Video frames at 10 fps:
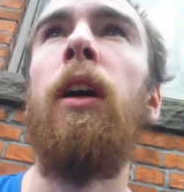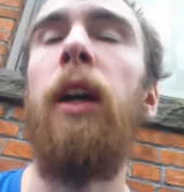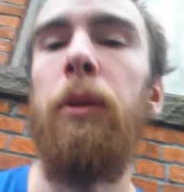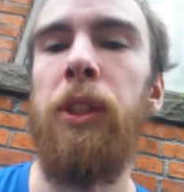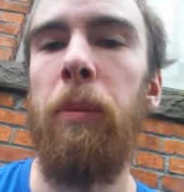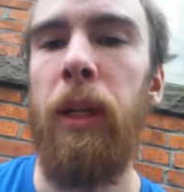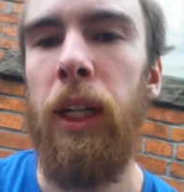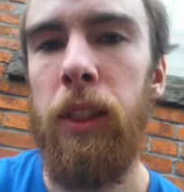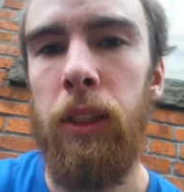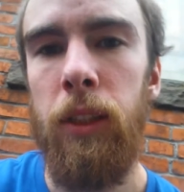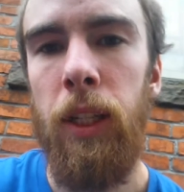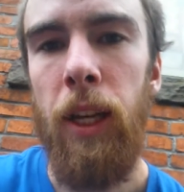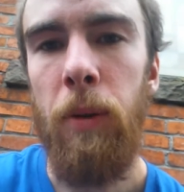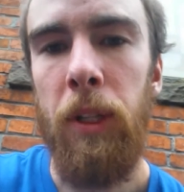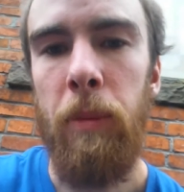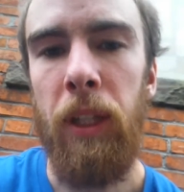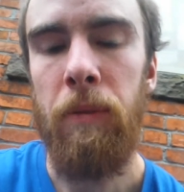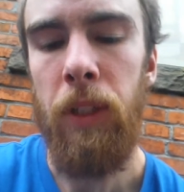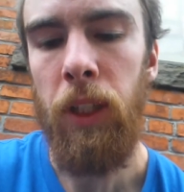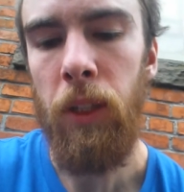Hey, what's up guys? Today I wanted to make a
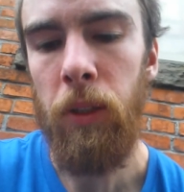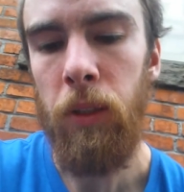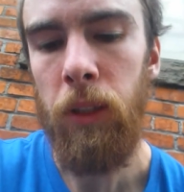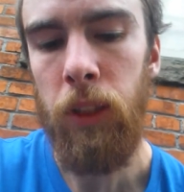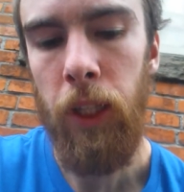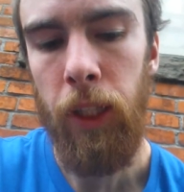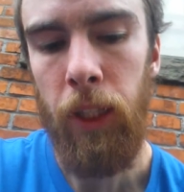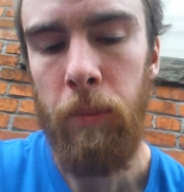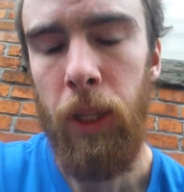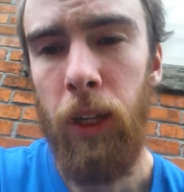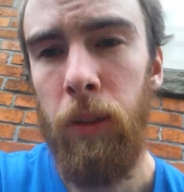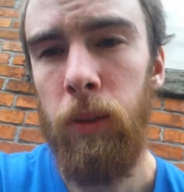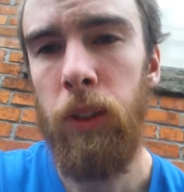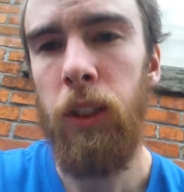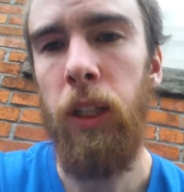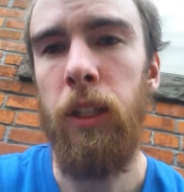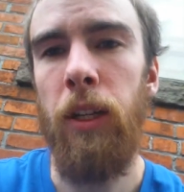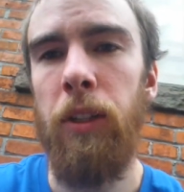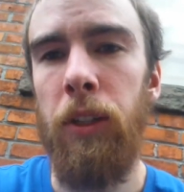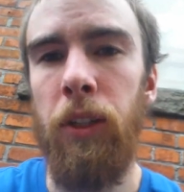video talking about
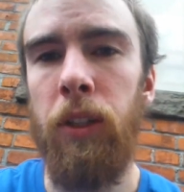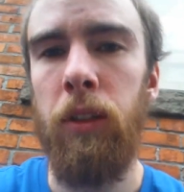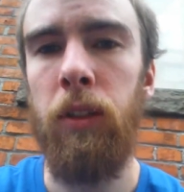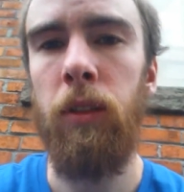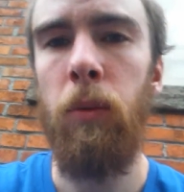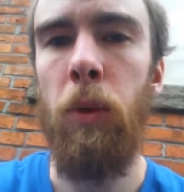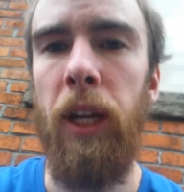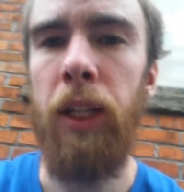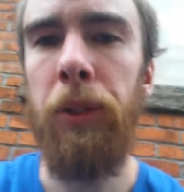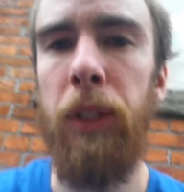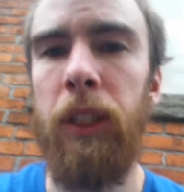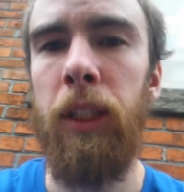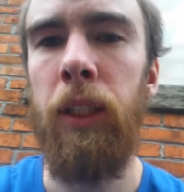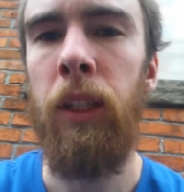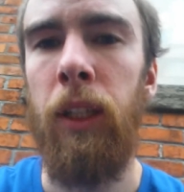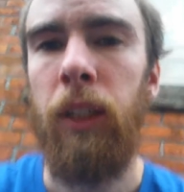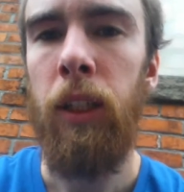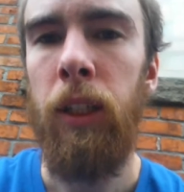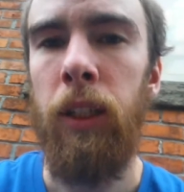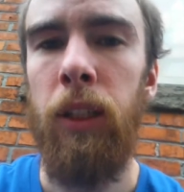another way you can
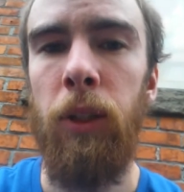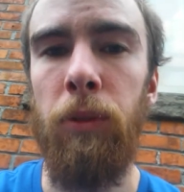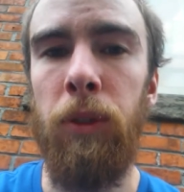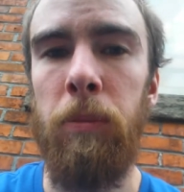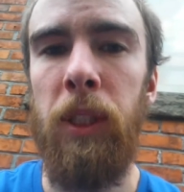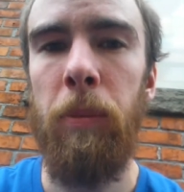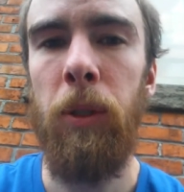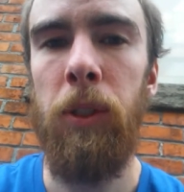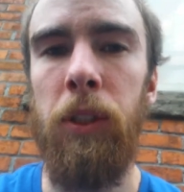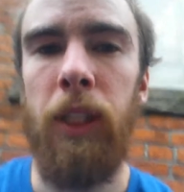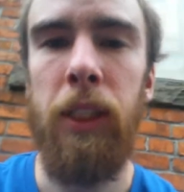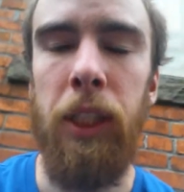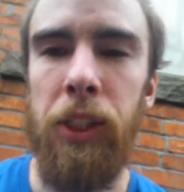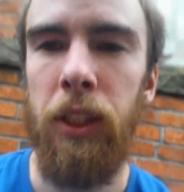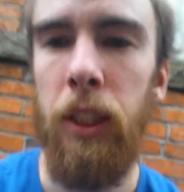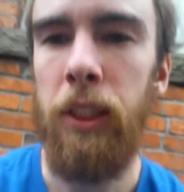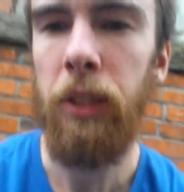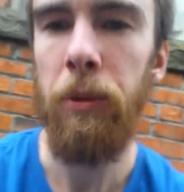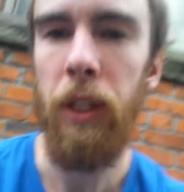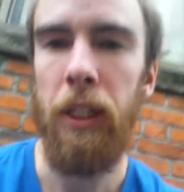heal from depersonalization and
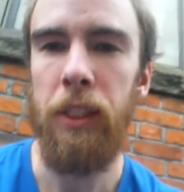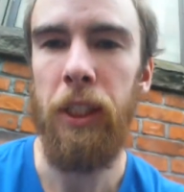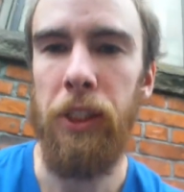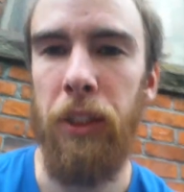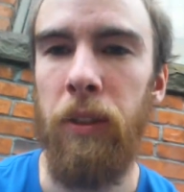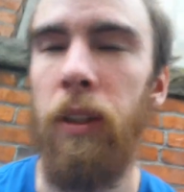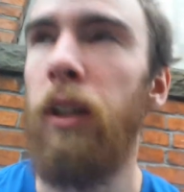derealization.